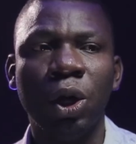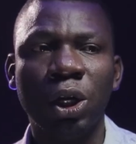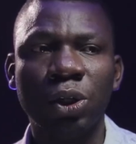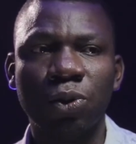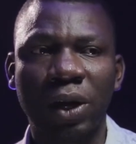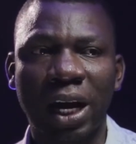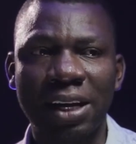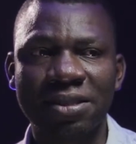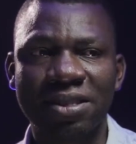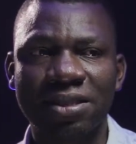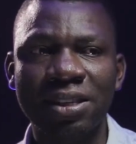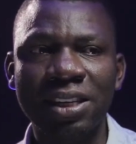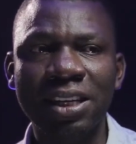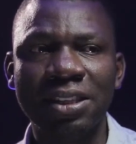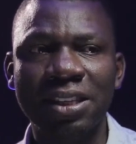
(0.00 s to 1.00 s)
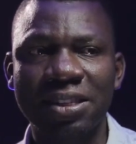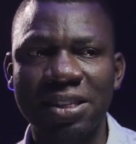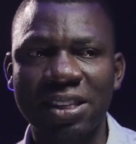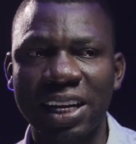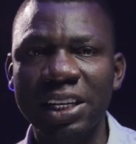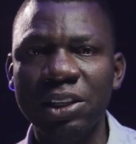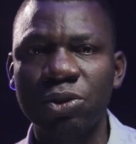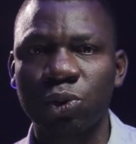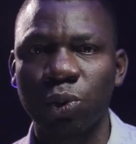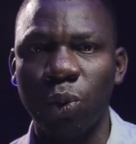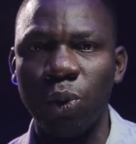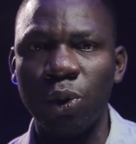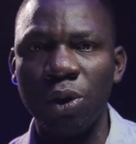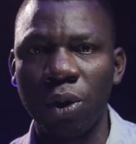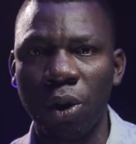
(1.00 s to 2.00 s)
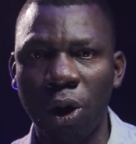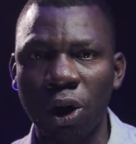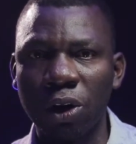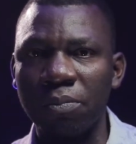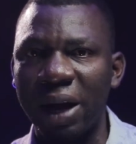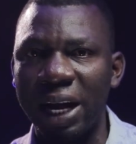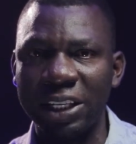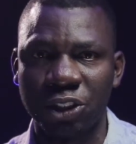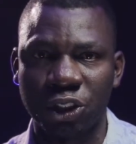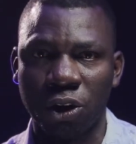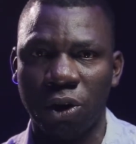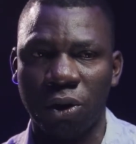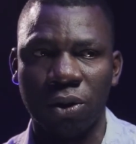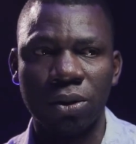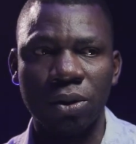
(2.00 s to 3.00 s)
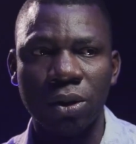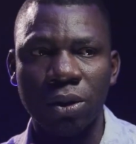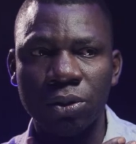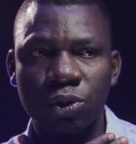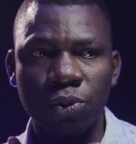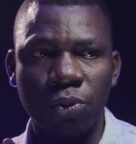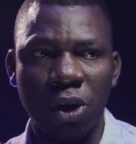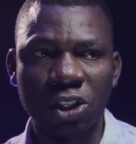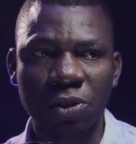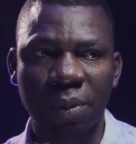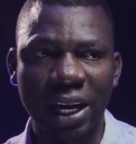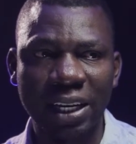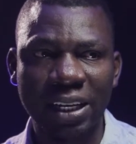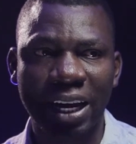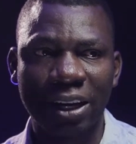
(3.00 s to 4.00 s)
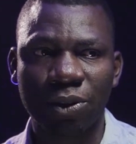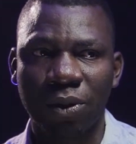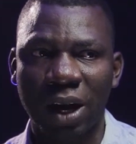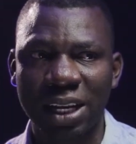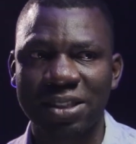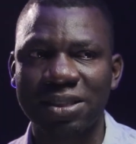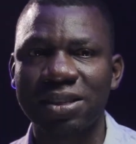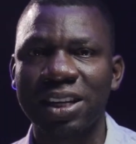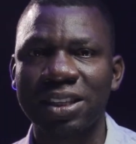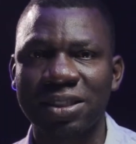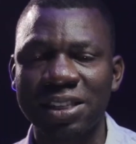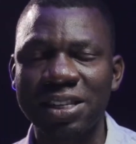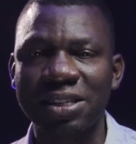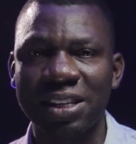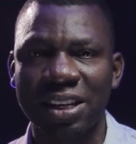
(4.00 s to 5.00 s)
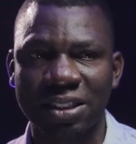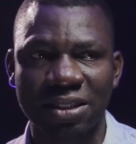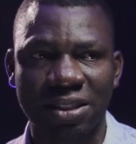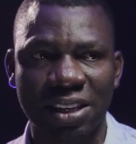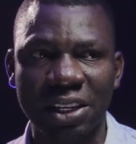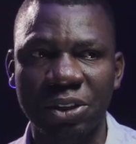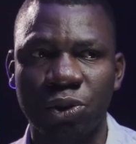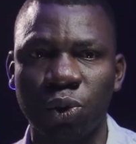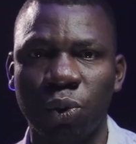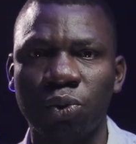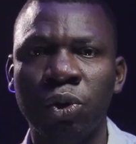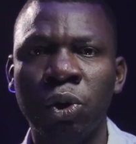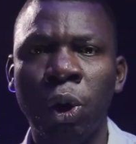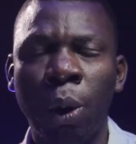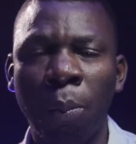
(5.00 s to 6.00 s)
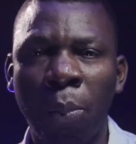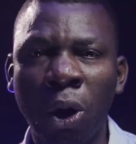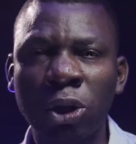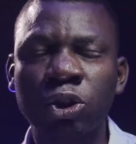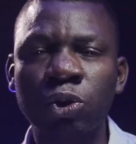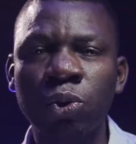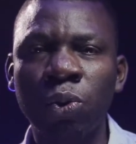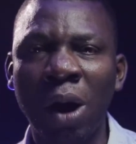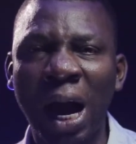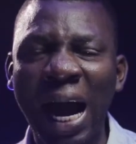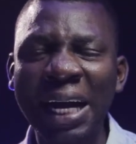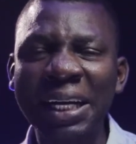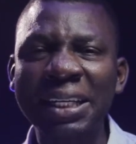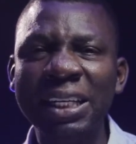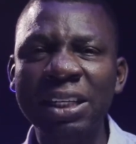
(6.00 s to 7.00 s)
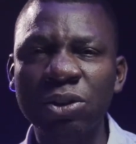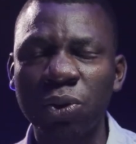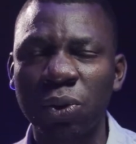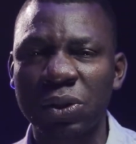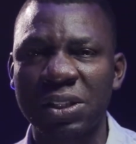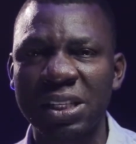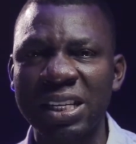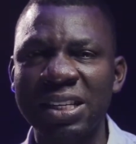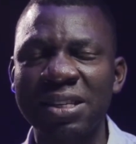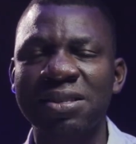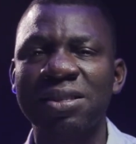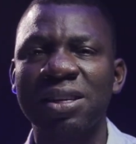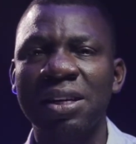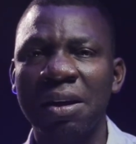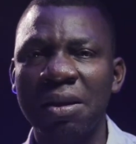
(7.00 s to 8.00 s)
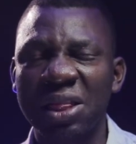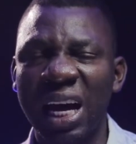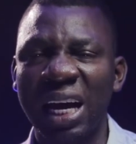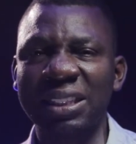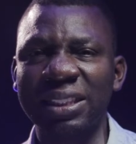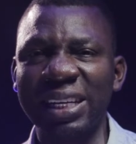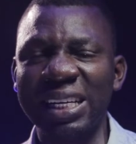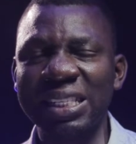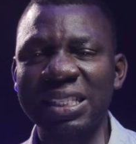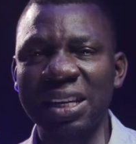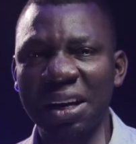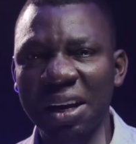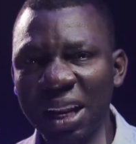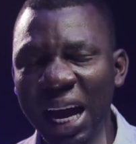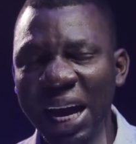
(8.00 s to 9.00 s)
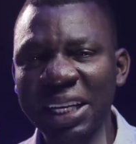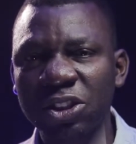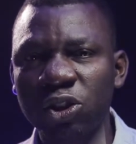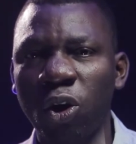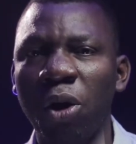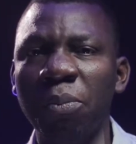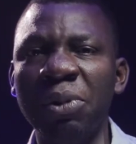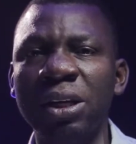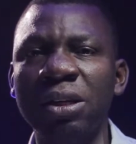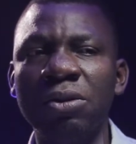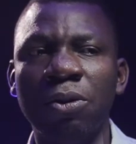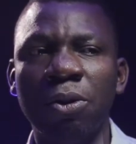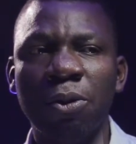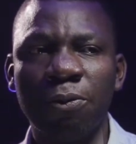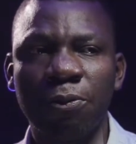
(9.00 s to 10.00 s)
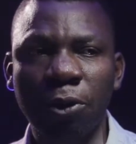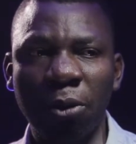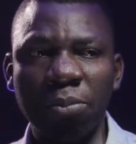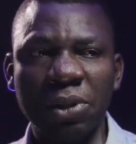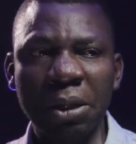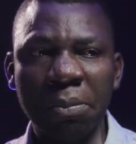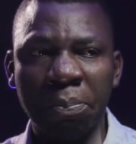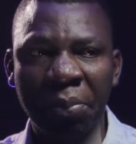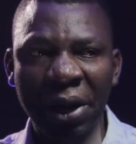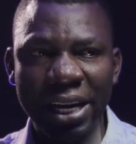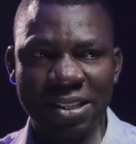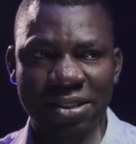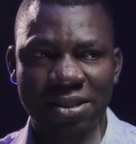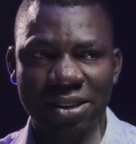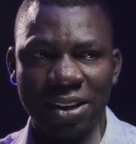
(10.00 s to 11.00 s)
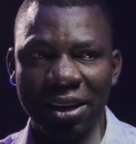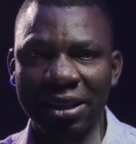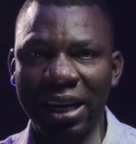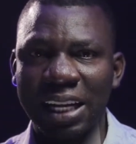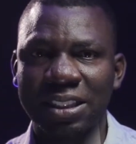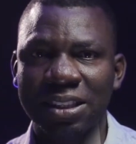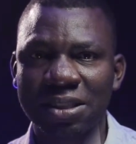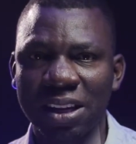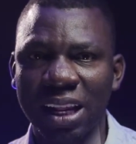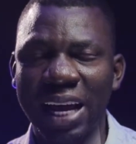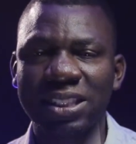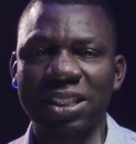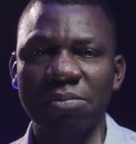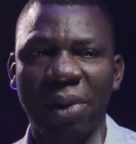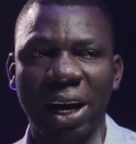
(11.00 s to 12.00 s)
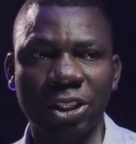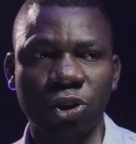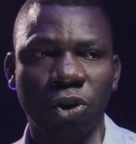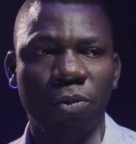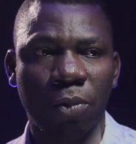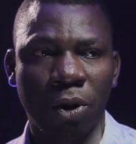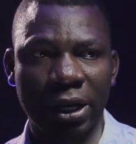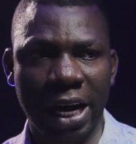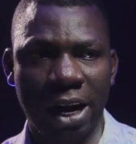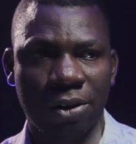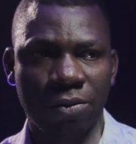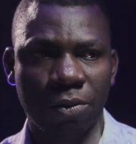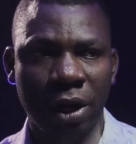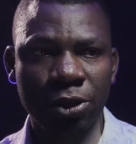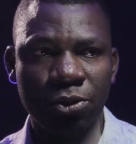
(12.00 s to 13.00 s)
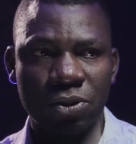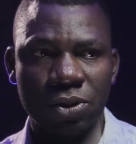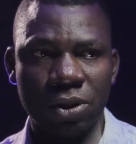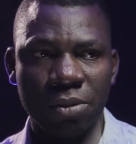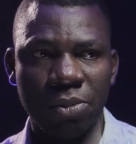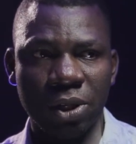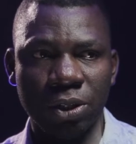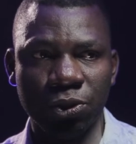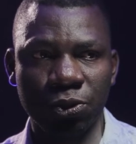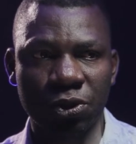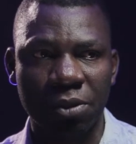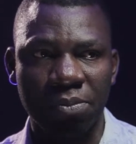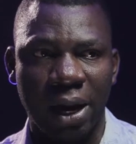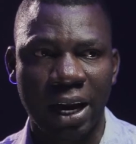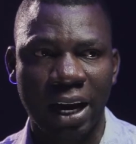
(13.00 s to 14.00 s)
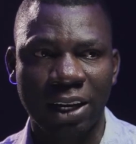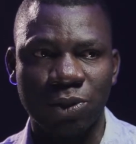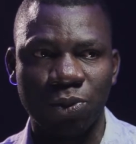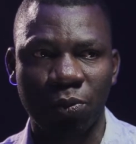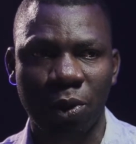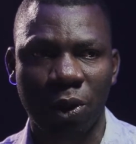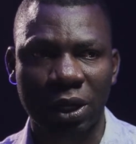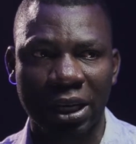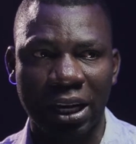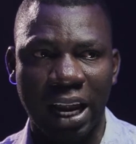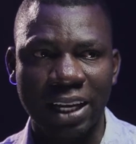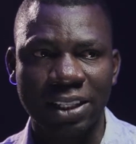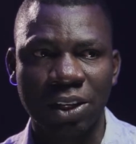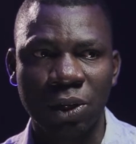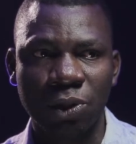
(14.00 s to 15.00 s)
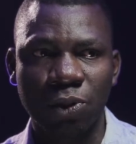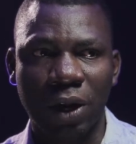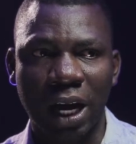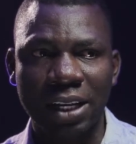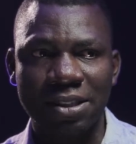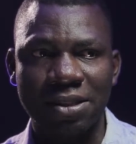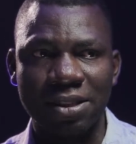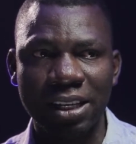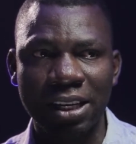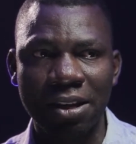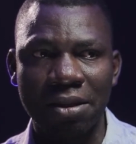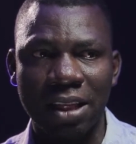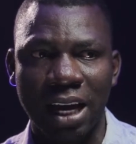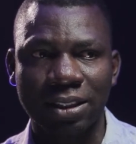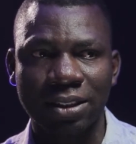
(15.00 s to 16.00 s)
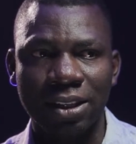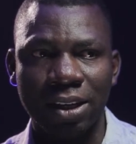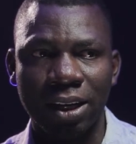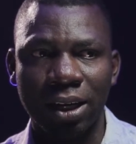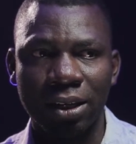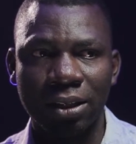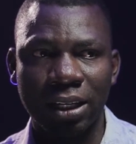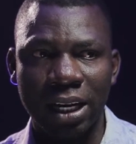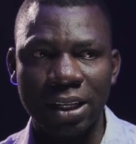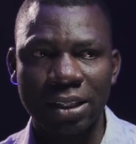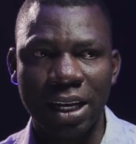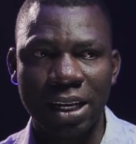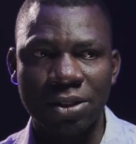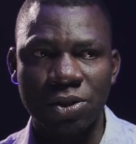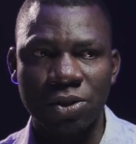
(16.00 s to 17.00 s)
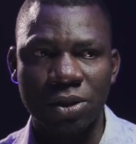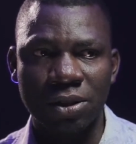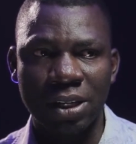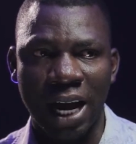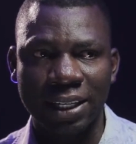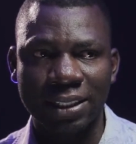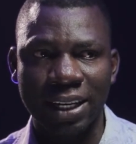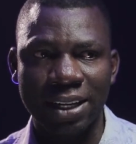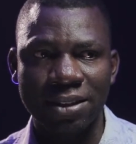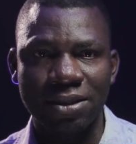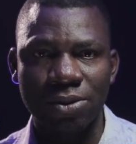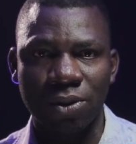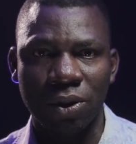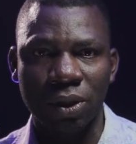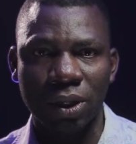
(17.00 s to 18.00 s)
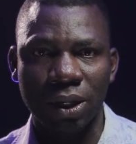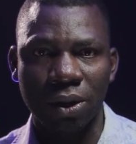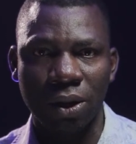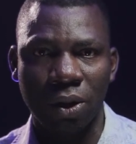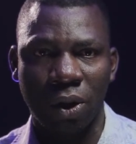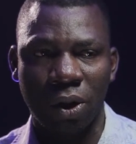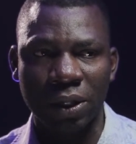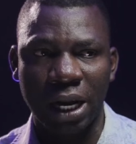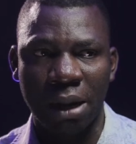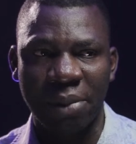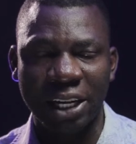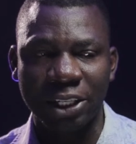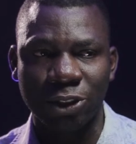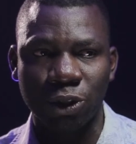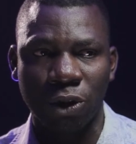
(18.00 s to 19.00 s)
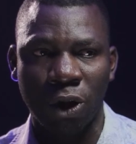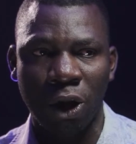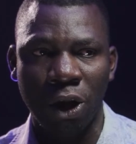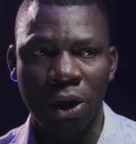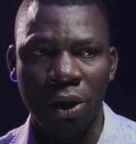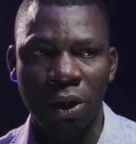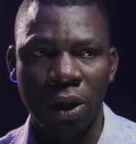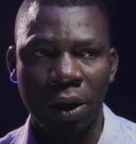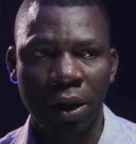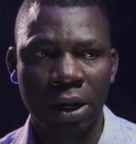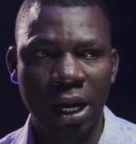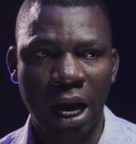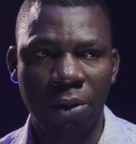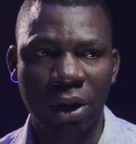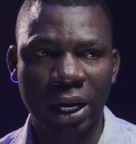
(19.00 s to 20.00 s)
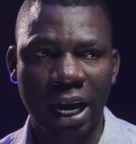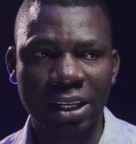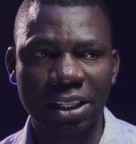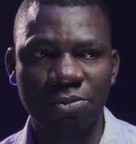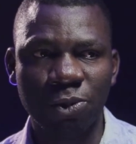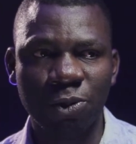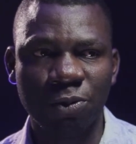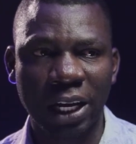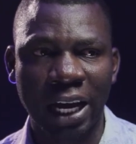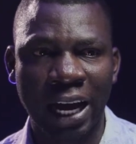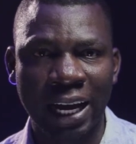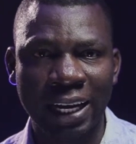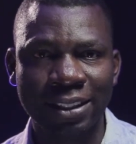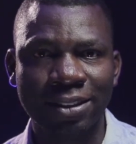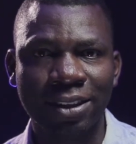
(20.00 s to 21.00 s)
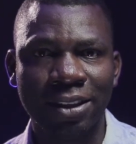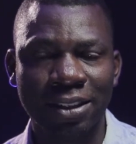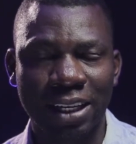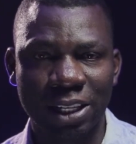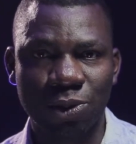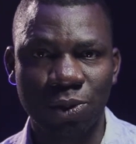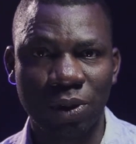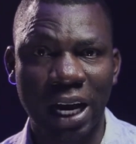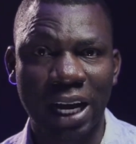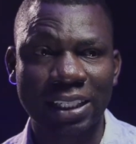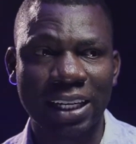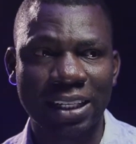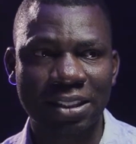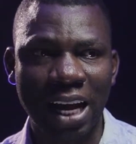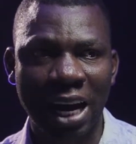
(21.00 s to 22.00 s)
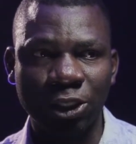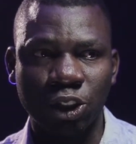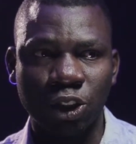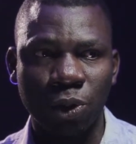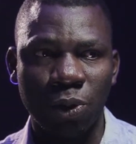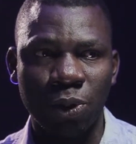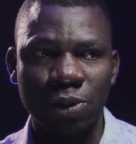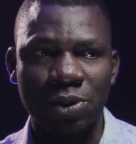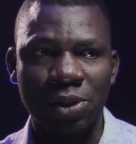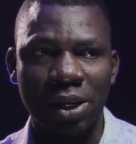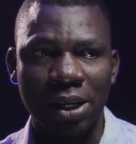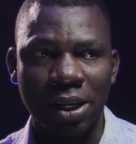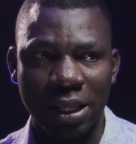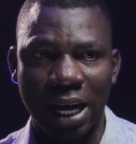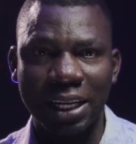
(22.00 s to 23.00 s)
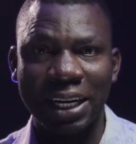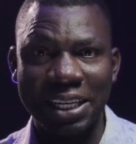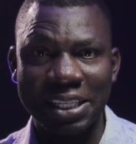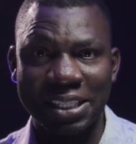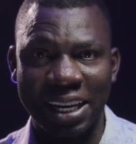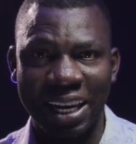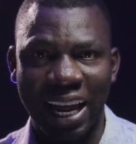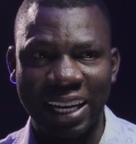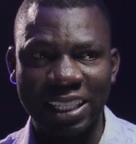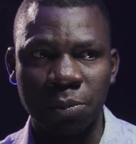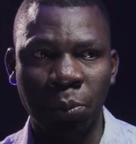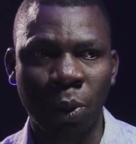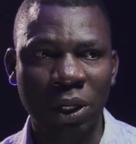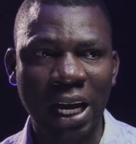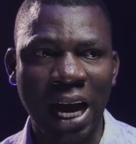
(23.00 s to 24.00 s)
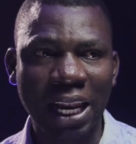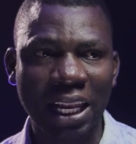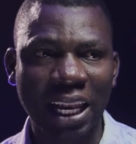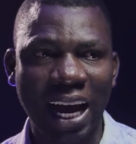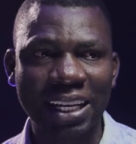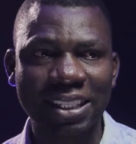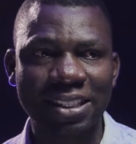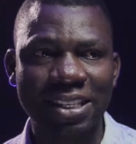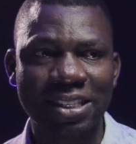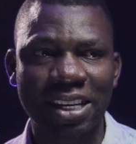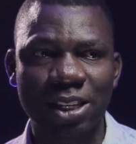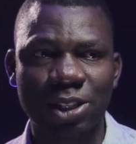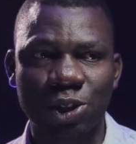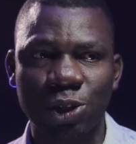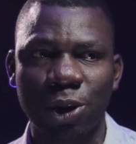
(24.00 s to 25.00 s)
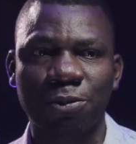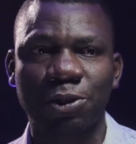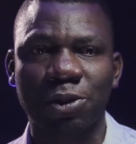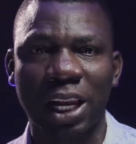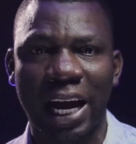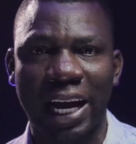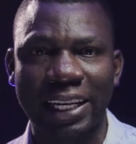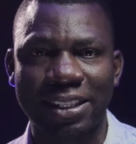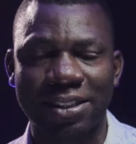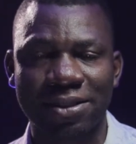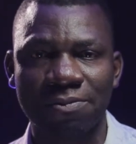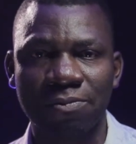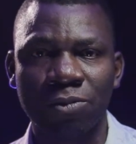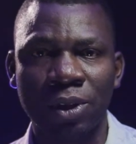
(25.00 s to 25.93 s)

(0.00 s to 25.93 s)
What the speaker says: You can see the skin tone on my jaw towards my neck. You can see the skin tone. But you hardly notice that there is a light coming from the base that is lighting my jaw. But now, when you see me using my hand to block the light, you can see that there's darkness under my jaw. Now, when I remove the hand, there's no darkness. That shows that there is a light. But that light is a soft light.